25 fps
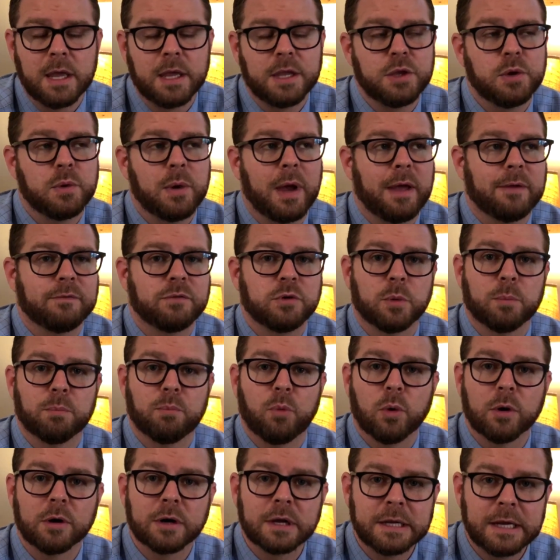You have your
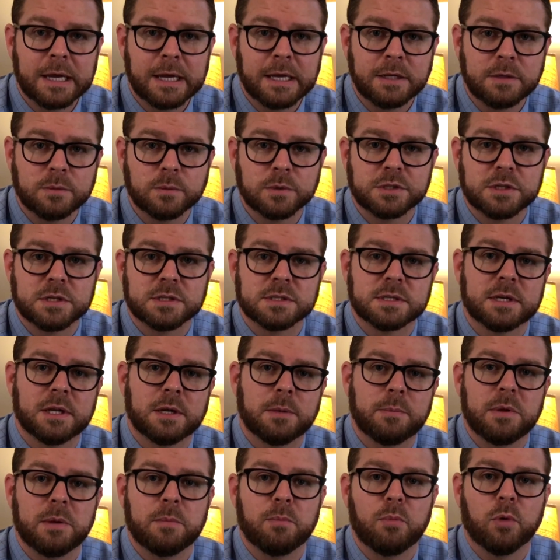morganite, which is
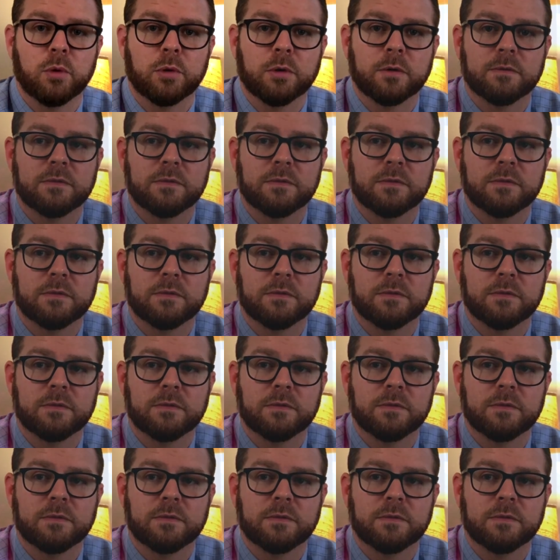going to be more of